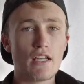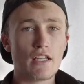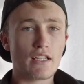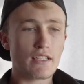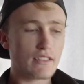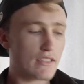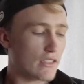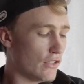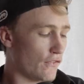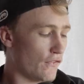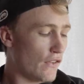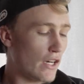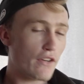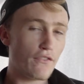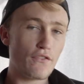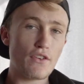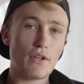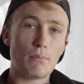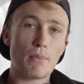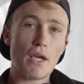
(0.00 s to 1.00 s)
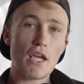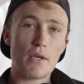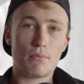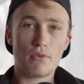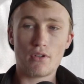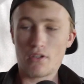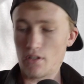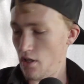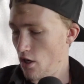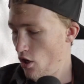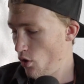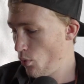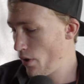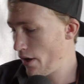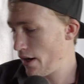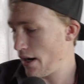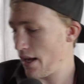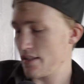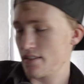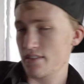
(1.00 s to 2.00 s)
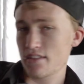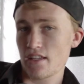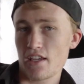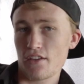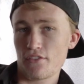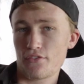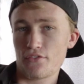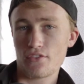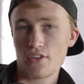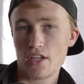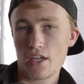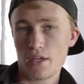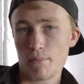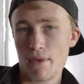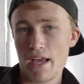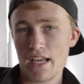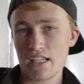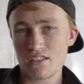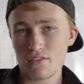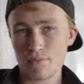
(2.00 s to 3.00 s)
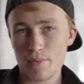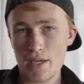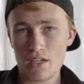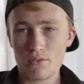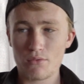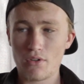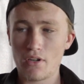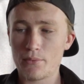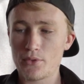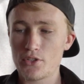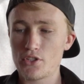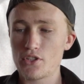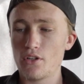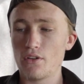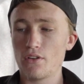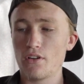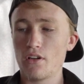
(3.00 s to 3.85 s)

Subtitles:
because it's a very thin paper. Whereas if a massive panorama showed